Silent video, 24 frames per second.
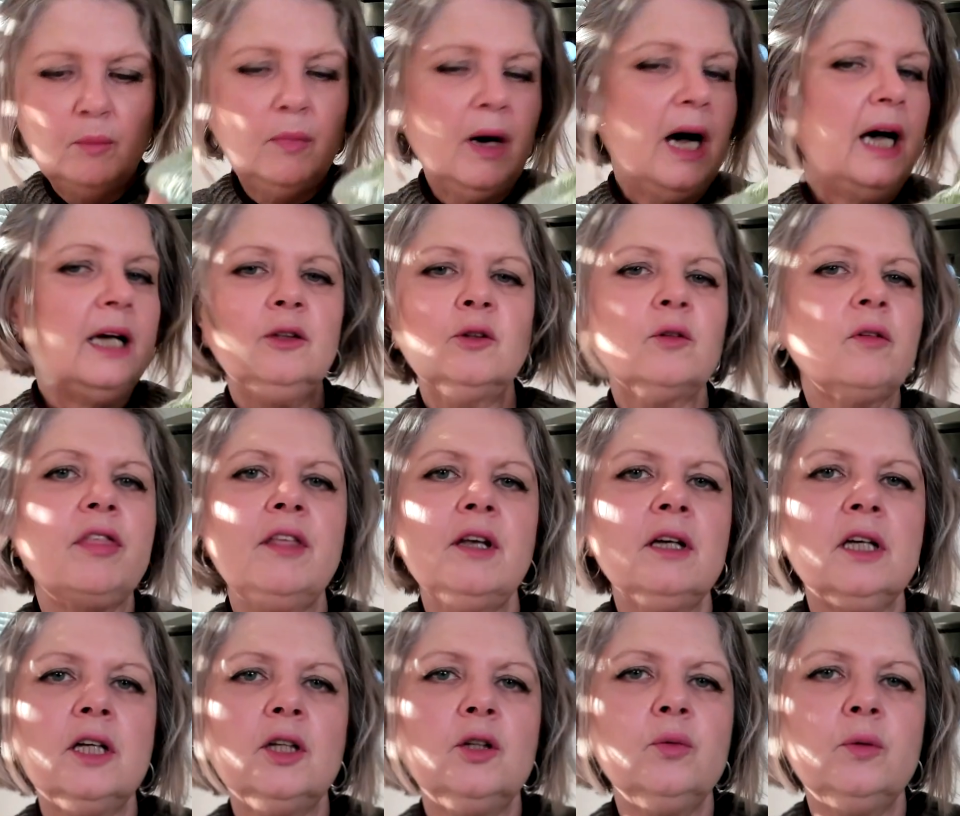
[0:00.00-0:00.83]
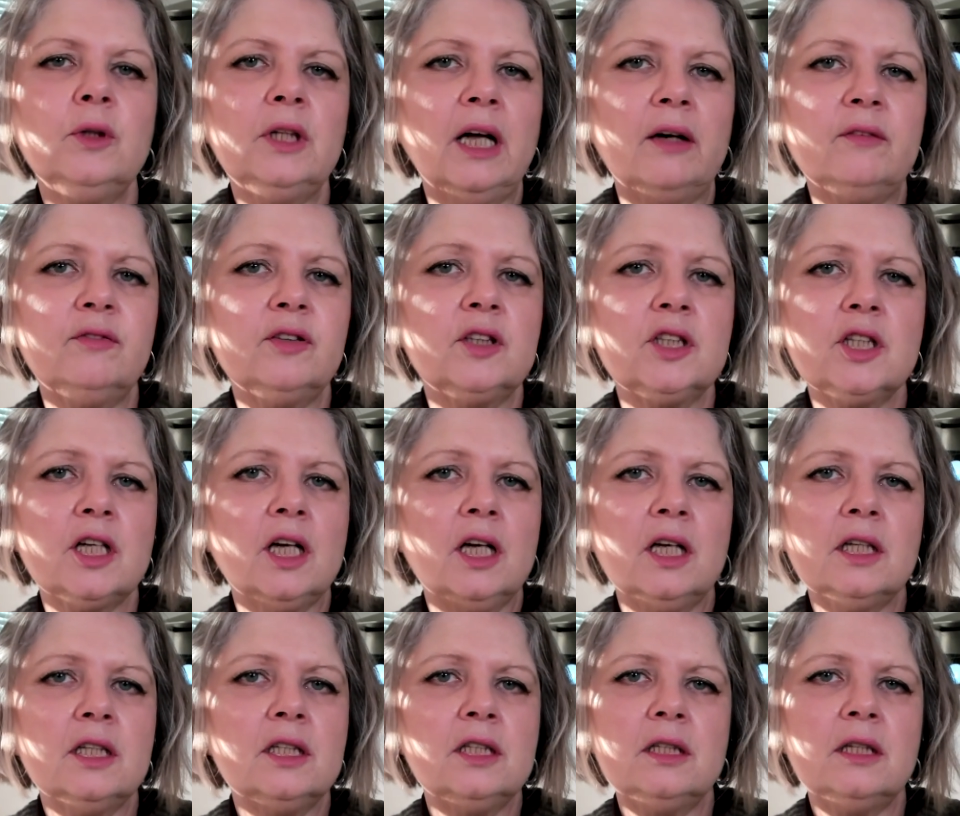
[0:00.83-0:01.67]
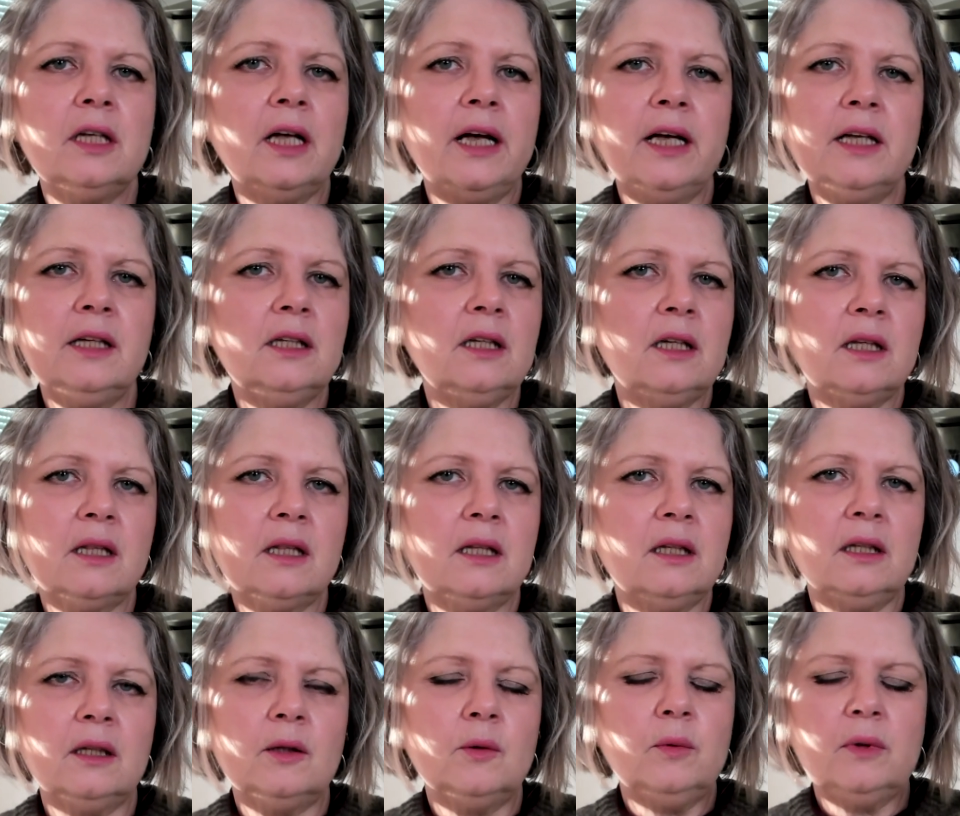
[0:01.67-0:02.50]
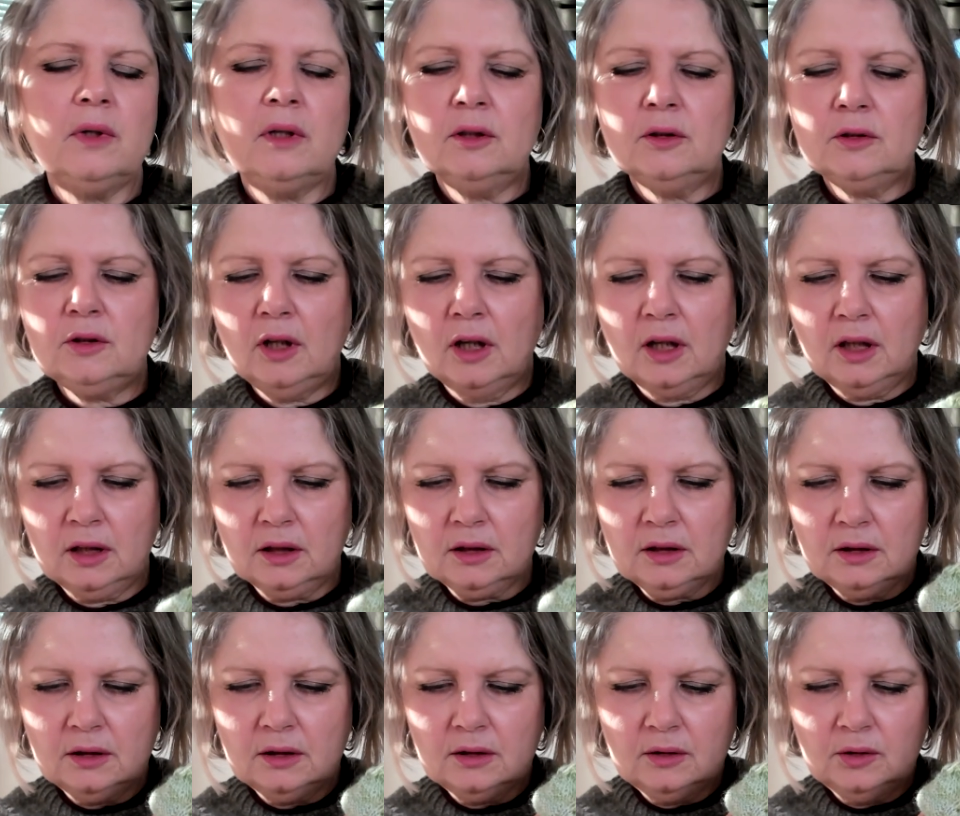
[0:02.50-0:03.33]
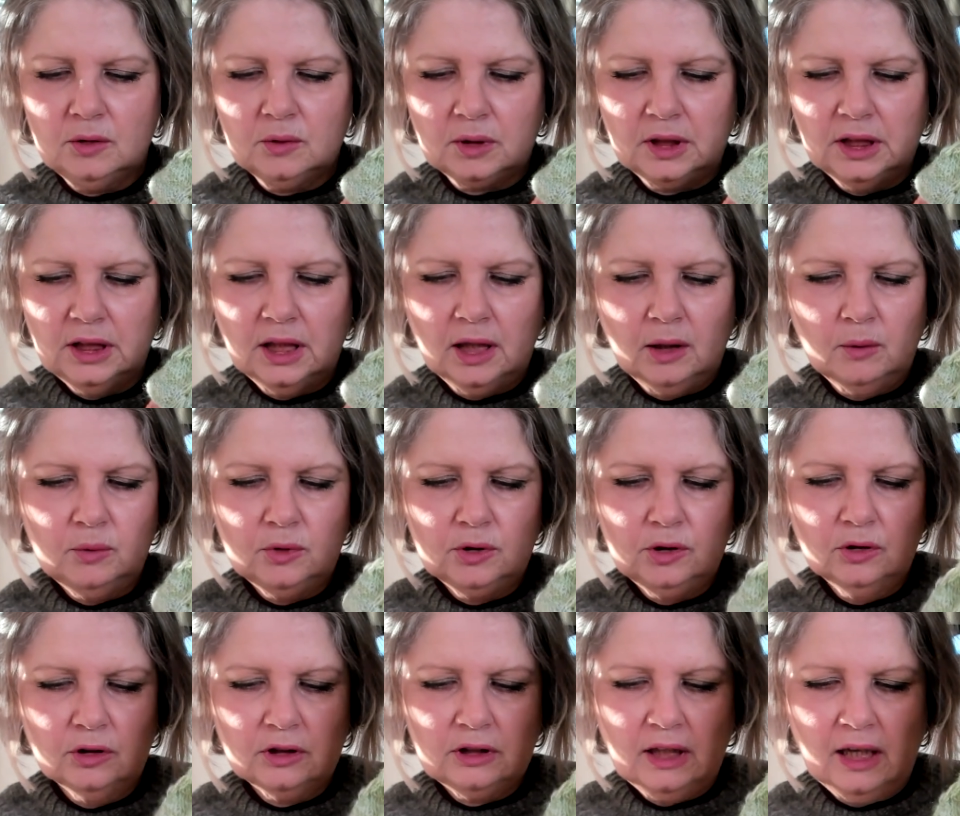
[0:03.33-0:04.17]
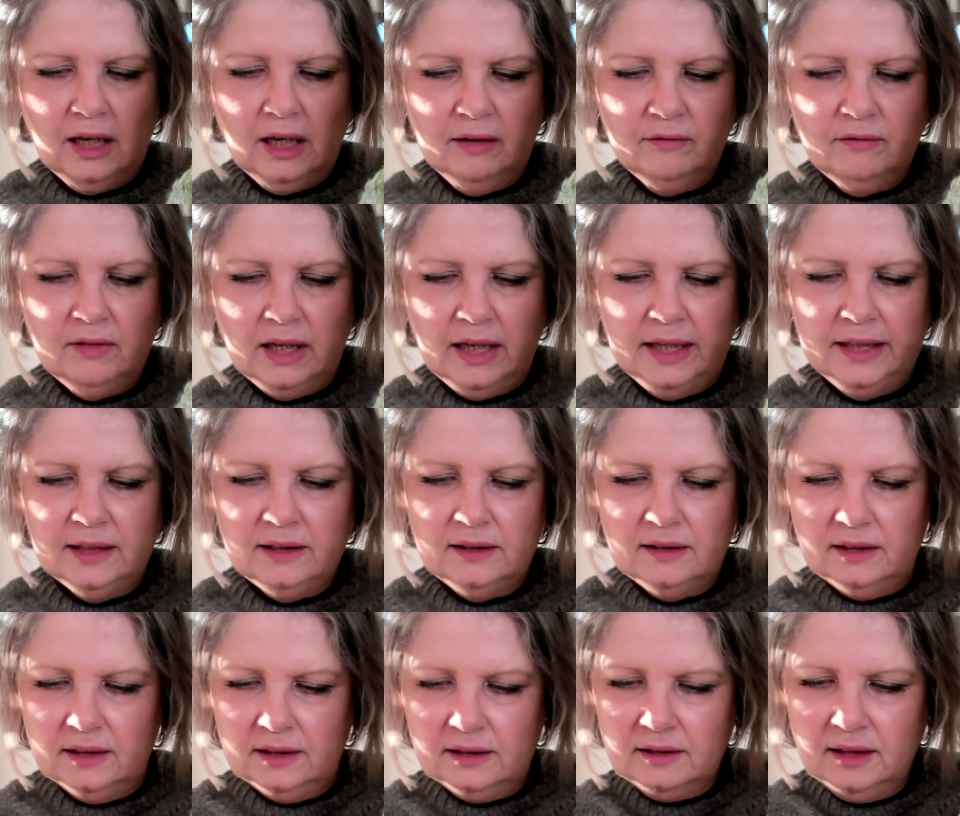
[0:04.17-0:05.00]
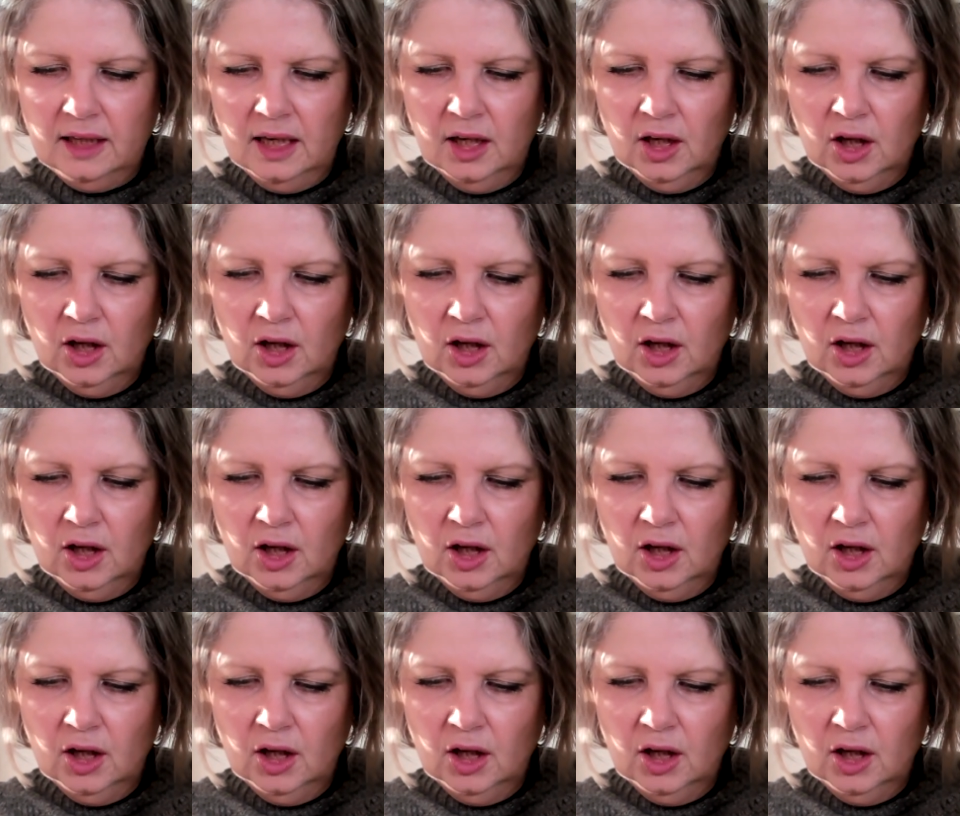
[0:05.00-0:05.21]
I don't think it would have changed anything with the dark green. I would not have liked it.